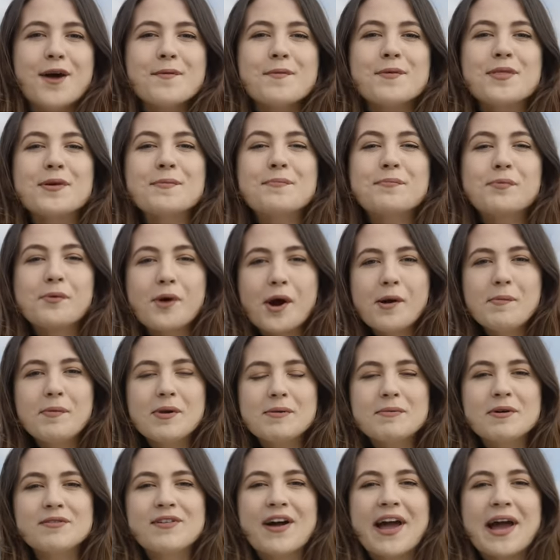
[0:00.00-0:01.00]
But the
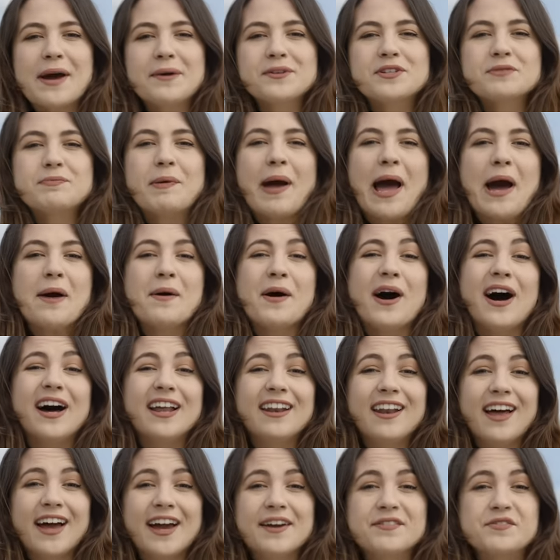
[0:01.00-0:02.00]
problem of how to power
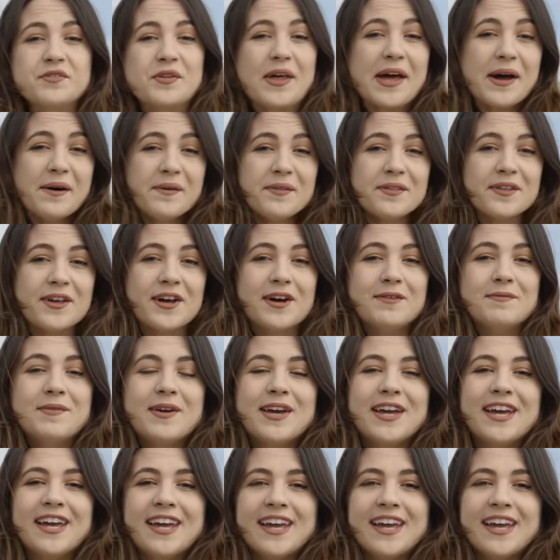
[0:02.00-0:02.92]
our lives without them